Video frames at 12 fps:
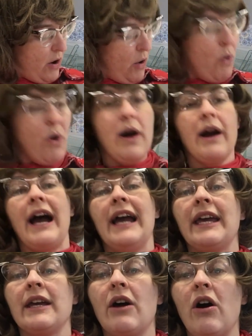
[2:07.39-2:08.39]
Or I
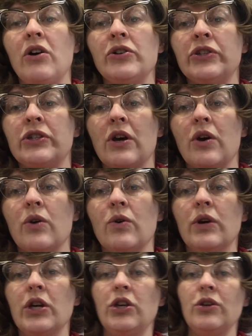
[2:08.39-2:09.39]
can
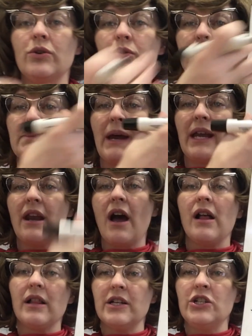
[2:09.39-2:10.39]
also use my
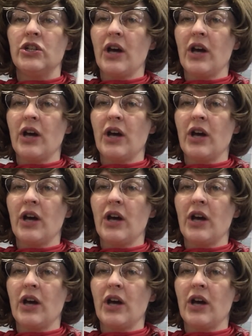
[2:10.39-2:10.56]
knowledge